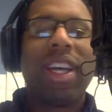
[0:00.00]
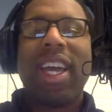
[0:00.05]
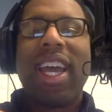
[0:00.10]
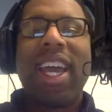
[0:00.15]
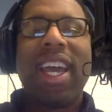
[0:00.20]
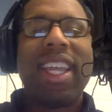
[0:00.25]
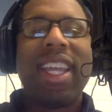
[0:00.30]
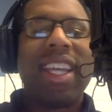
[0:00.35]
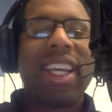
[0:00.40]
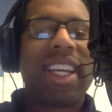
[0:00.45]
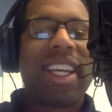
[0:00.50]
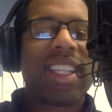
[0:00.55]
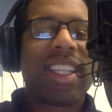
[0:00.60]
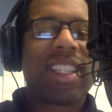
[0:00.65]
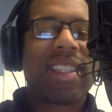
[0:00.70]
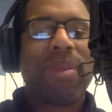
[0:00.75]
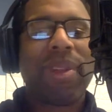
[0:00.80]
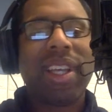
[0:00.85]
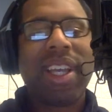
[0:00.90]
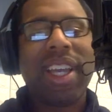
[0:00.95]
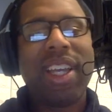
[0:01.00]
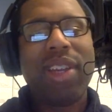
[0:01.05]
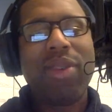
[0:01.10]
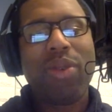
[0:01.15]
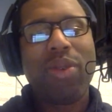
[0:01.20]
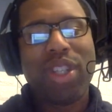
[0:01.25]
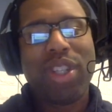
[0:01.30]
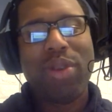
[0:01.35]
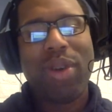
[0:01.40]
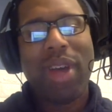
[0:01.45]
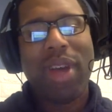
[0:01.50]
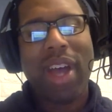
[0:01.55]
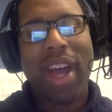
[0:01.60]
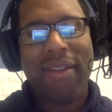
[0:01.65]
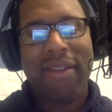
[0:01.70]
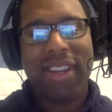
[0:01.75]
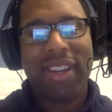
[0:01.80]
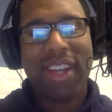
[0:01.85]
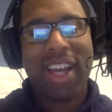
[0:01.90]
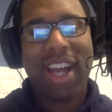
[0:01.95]
and explain what you
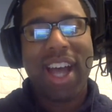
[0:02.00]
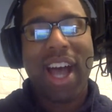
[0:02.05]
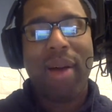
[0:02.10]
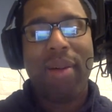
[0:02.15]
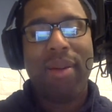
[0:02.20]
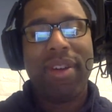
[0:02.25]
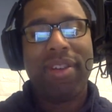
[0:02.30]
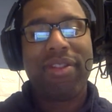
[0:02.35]
have in common.